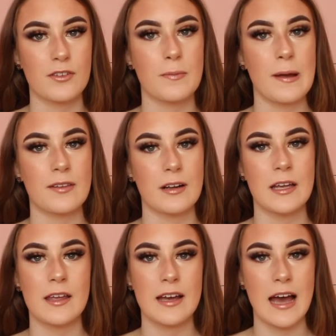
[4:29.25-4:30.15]
So
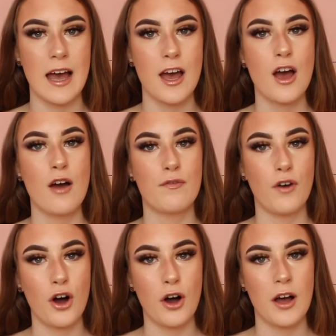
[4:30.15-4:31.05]
basically you get
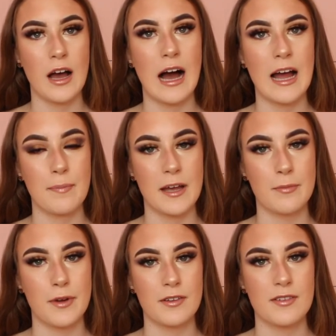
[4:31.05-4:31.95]
four eye
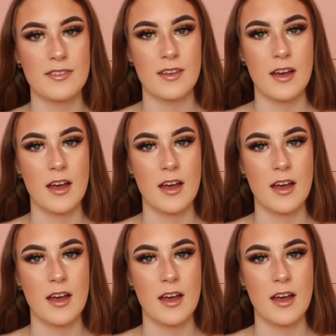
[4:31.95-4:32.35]
pigments